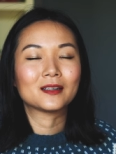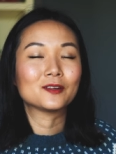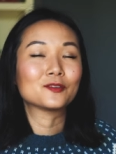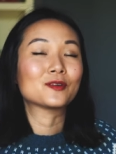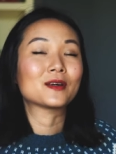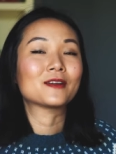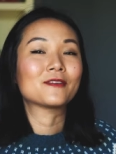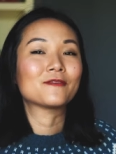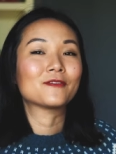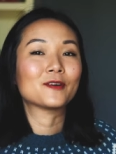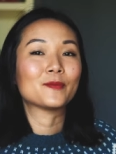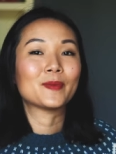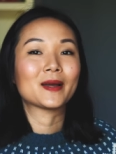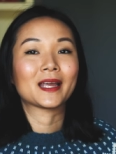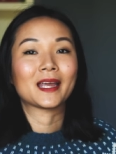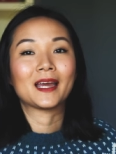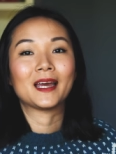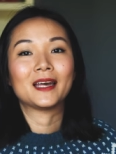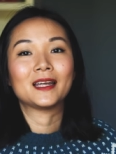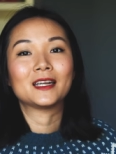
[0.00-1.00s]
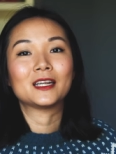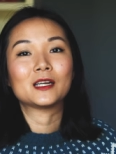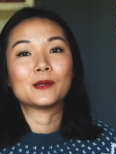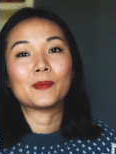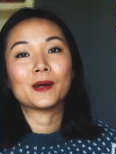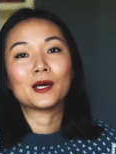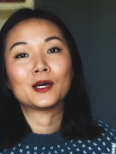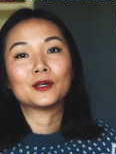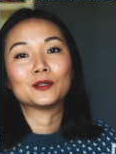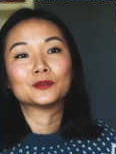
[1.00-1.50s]
I'm going to try to film again
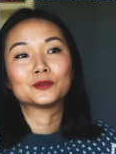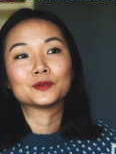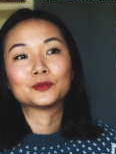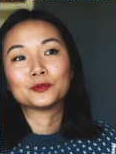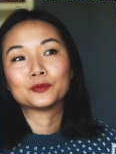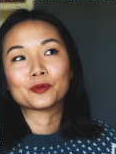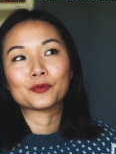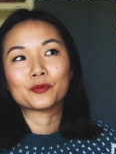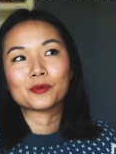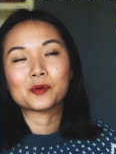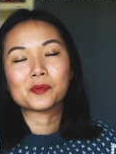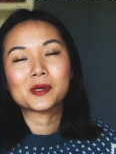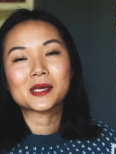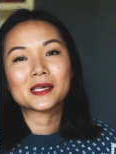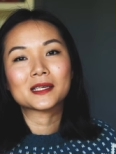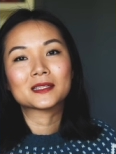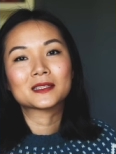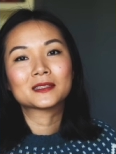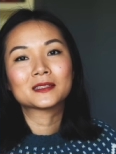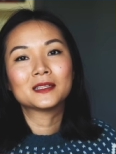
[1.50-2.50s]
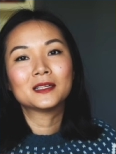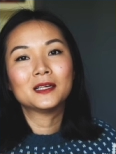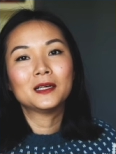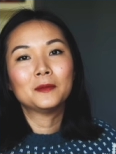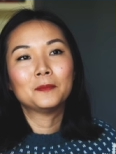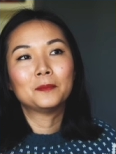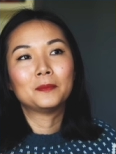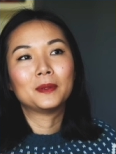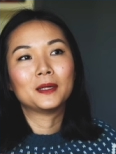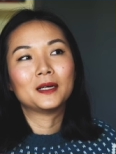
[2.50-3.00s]
in about two or three weeks.
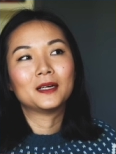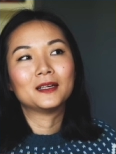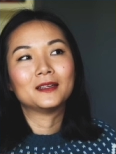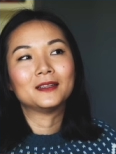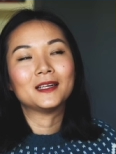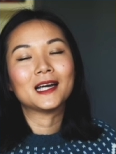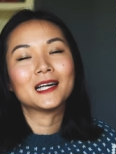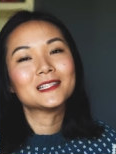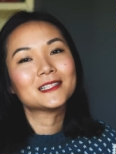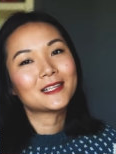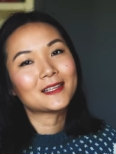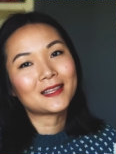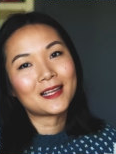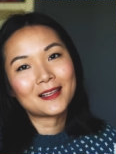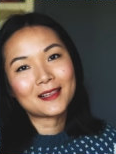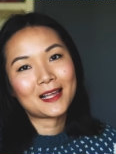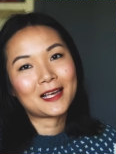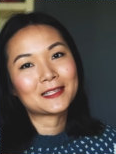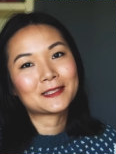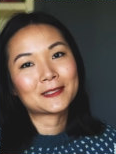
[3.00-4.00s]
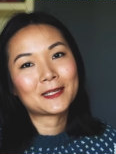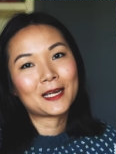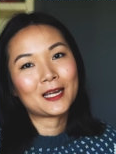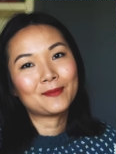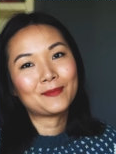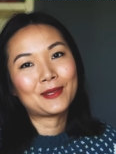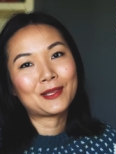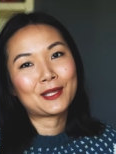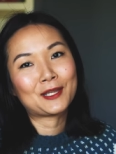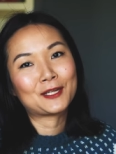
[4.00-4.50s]
But I said that last
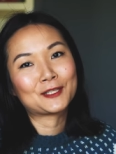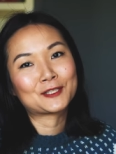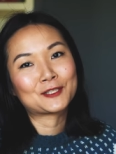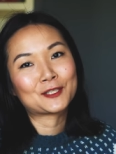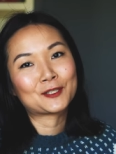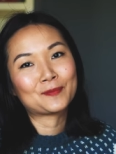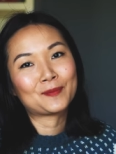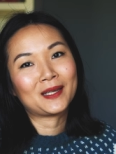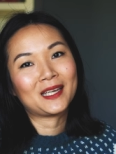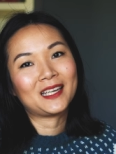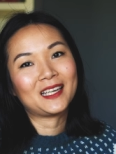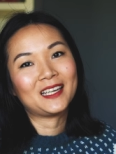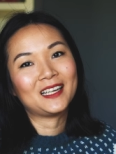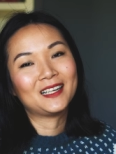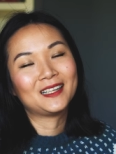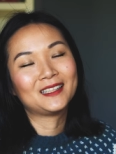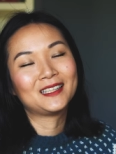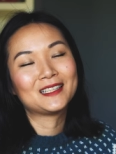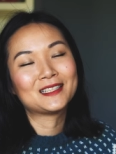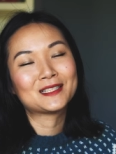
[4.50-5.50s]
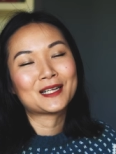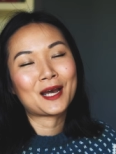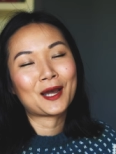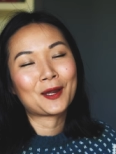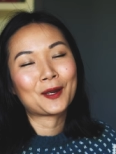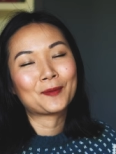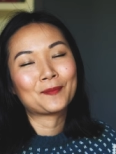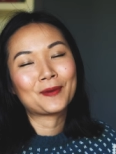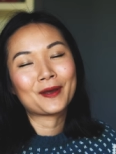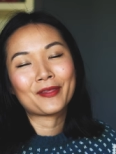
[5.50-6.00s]
time, and then it took me an
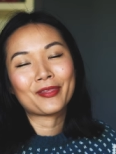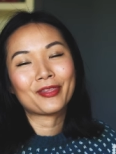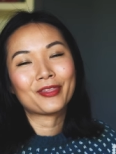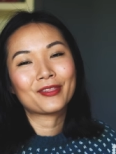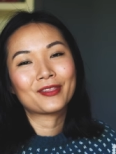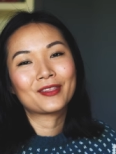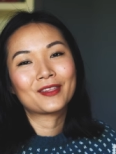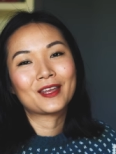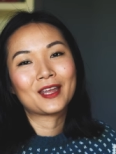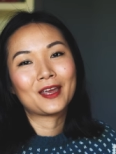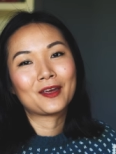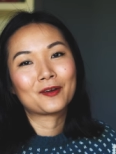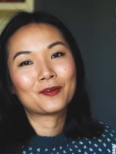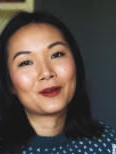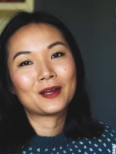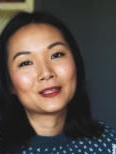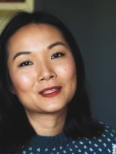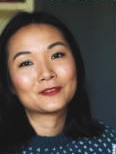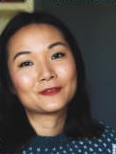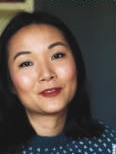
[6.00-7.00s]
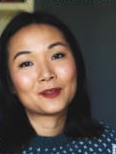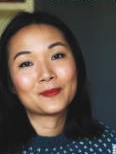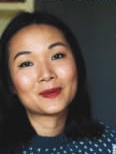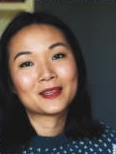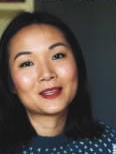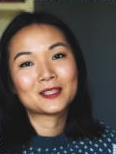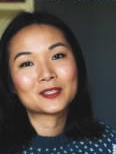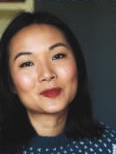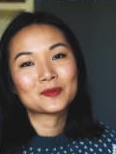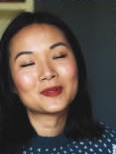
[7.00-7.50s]
entire month to get around to
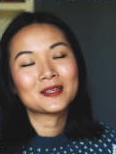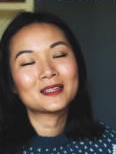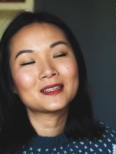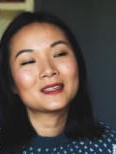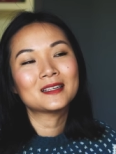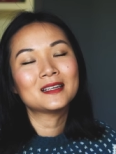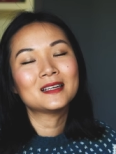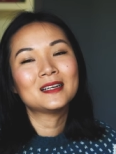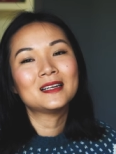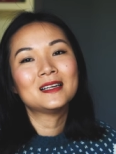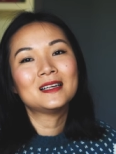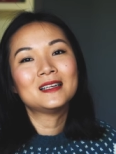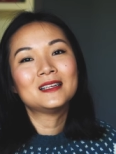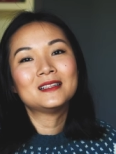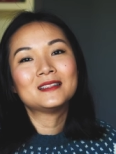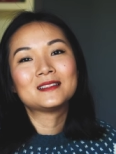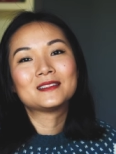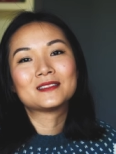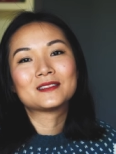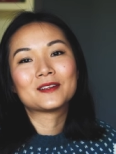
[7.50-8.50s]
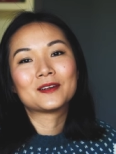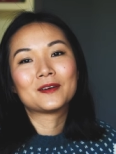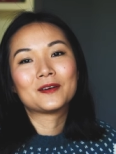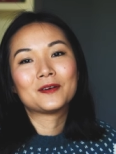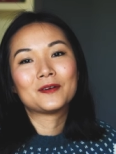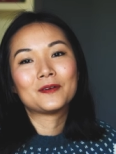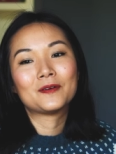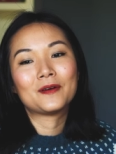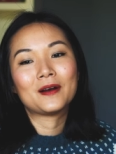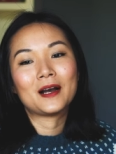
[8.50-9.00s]
filming this one.
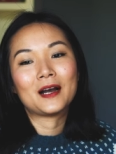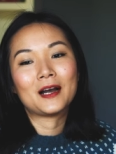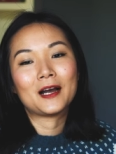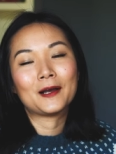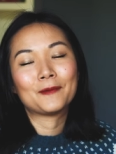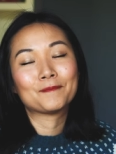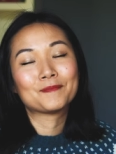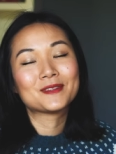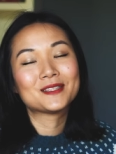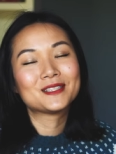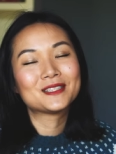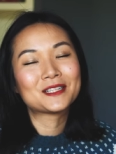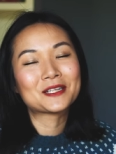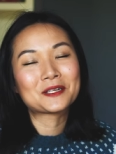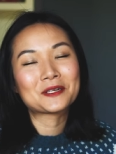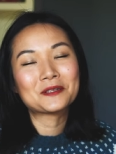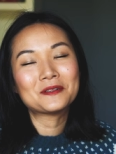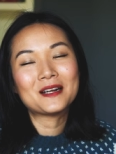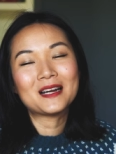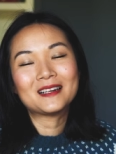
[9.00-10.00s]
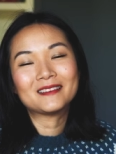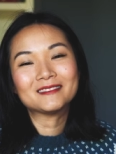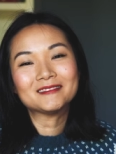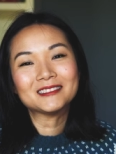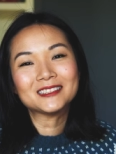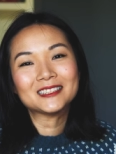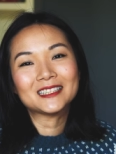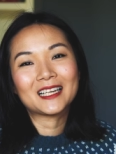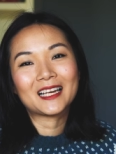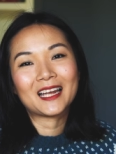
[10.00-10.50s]
So um, stick
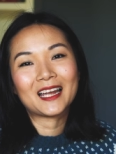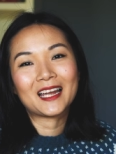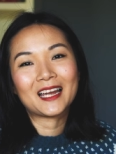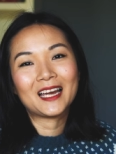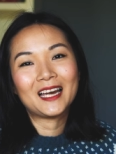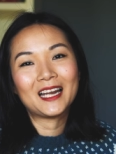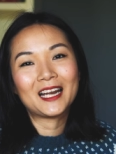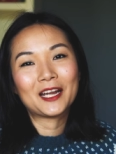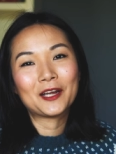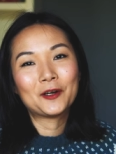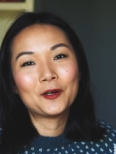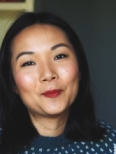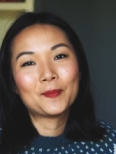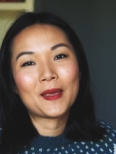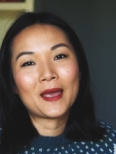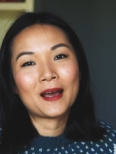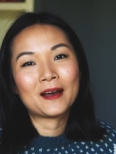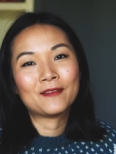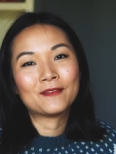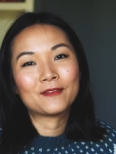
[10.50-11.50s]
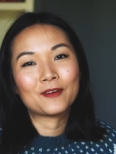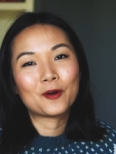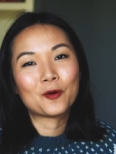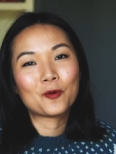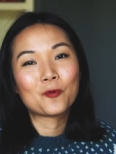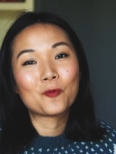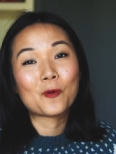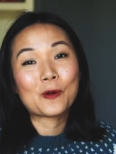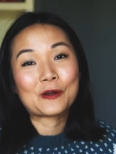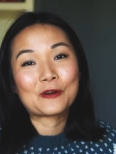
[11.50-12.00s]
around, and I hope you have
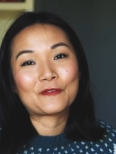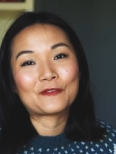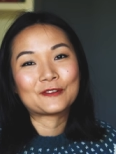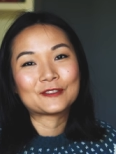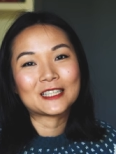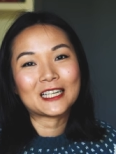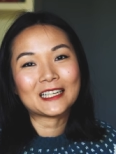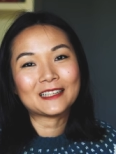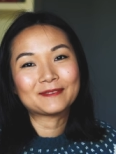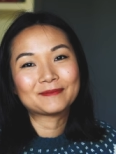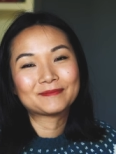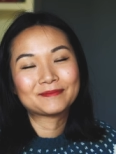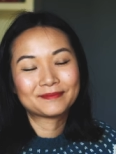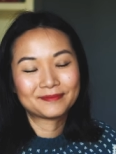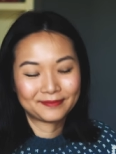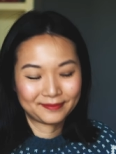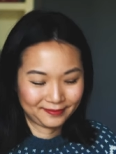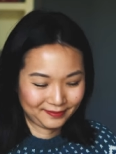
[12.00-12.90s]
a wonderful day.